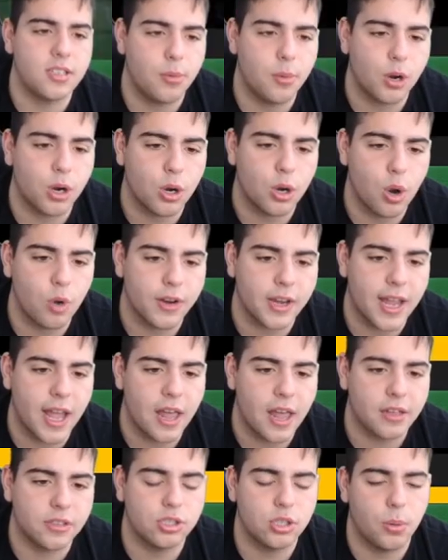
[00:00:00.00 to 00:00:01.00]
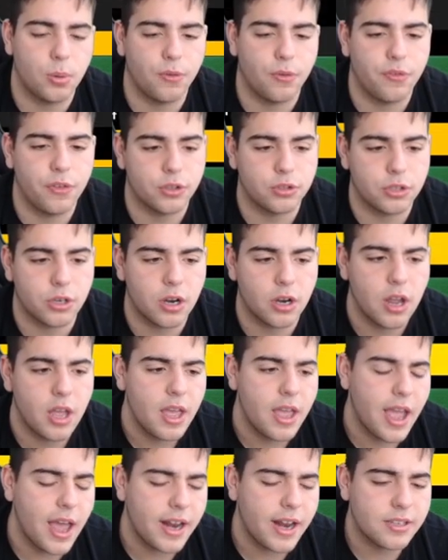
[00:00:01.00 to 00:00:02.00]
up, we're going over Galaxy Oval Filter,
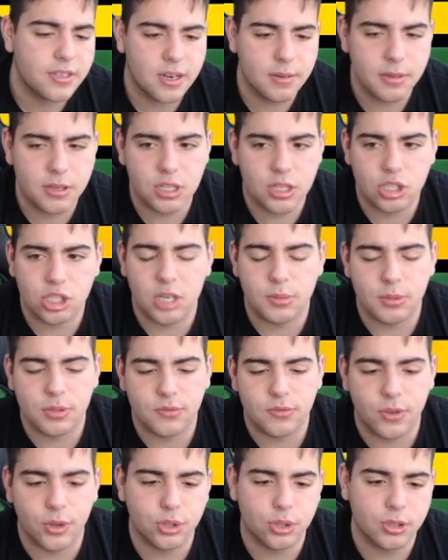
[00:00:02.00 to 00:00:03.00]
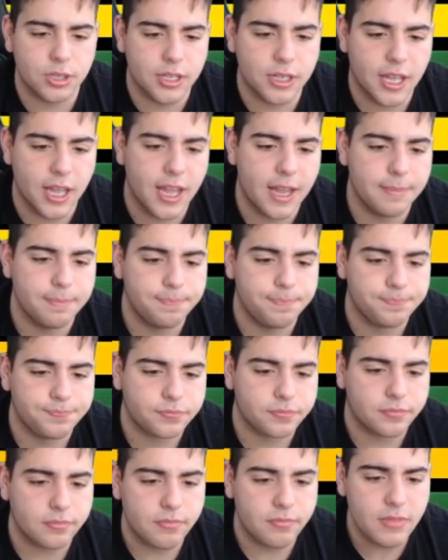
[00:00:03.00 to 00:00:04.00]
and it's going to be the cheapest filter in the game.
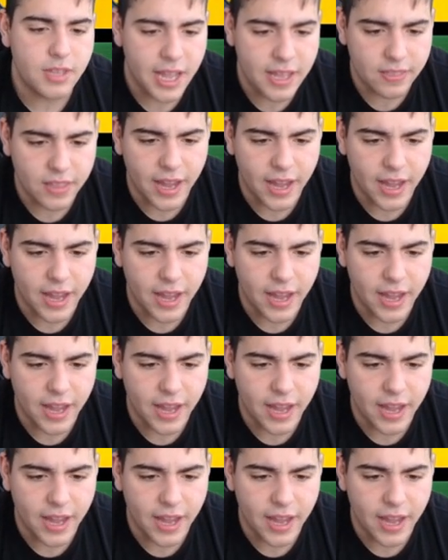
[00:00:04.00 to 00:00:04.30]
And